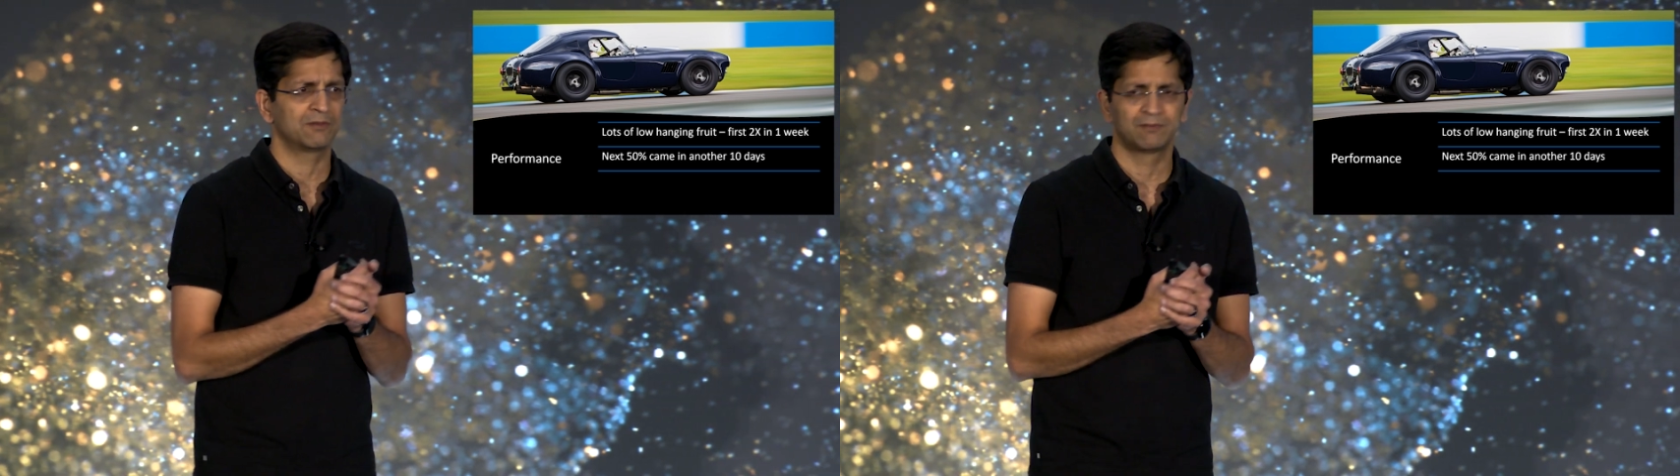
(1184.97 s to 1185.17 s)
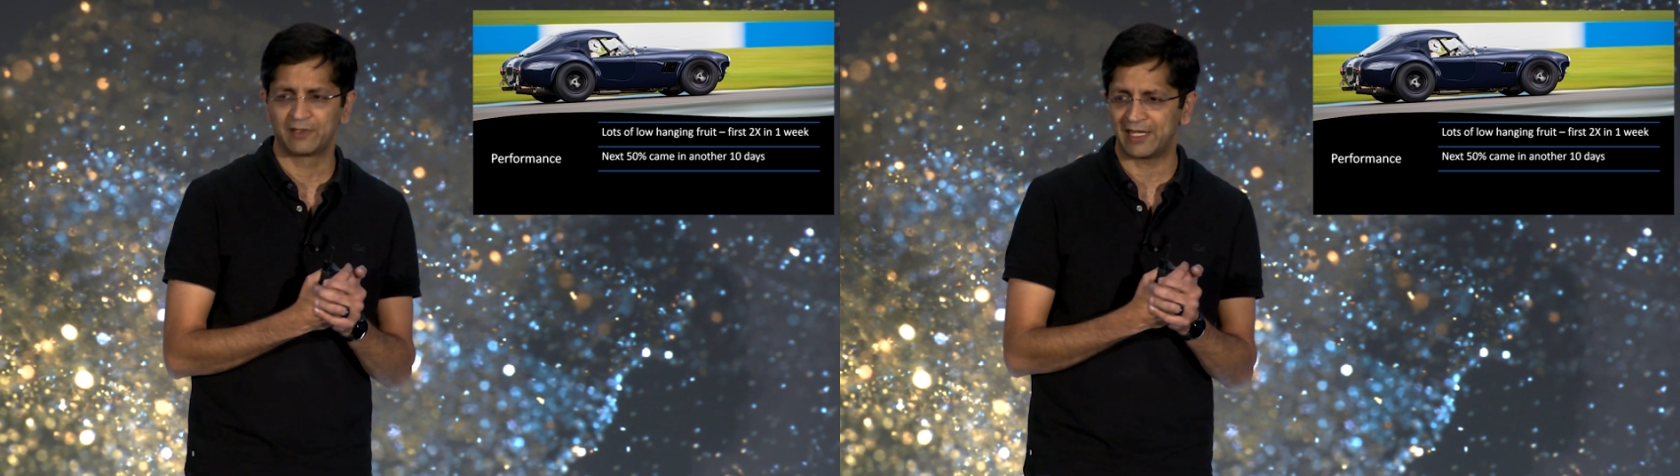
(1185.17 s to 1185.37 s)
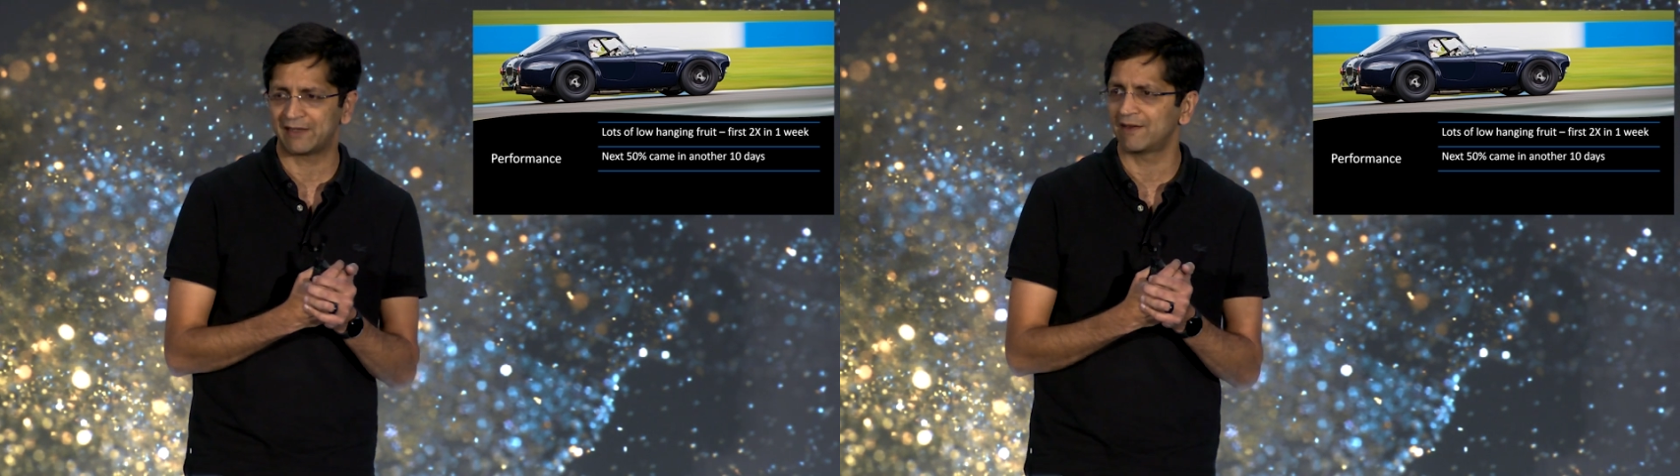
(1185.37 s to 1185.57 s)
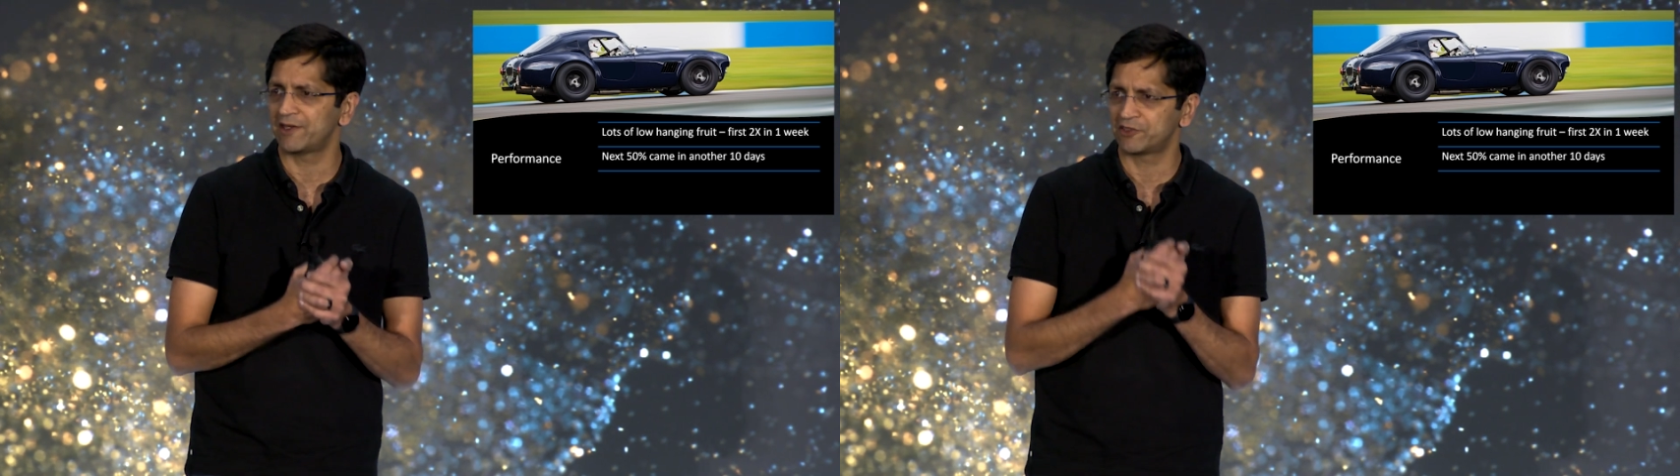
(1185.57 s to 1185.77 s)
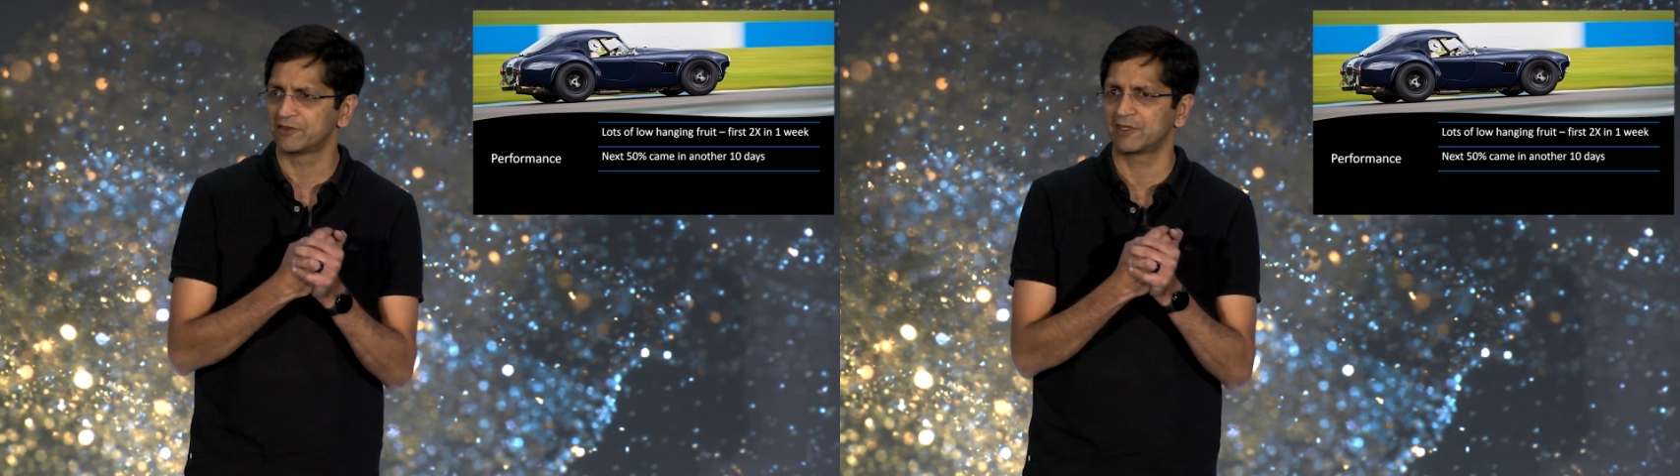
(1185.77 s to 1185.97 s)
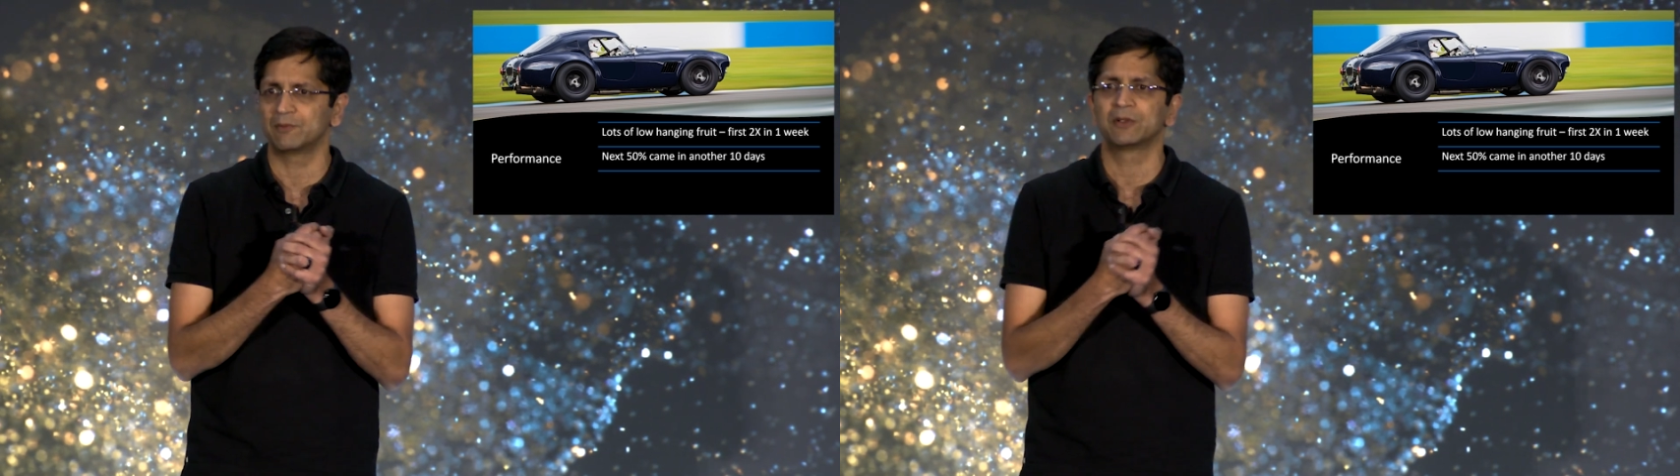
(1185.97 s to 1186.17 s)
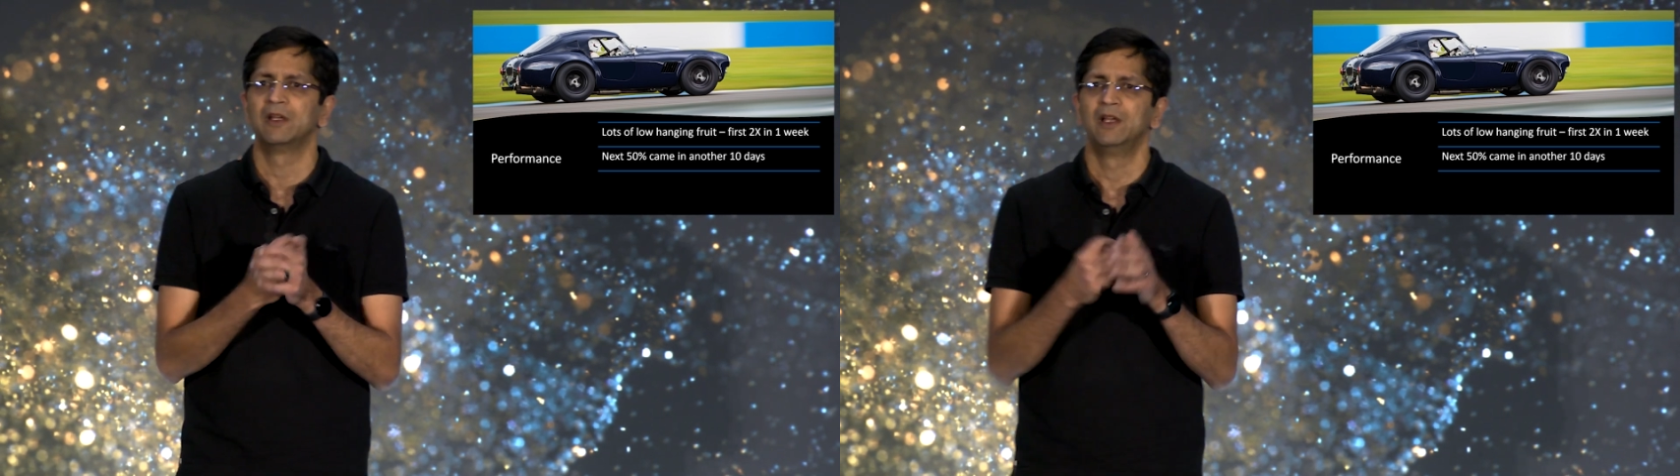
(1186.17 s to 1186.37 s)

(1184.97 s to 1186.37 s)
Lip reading: great relationship.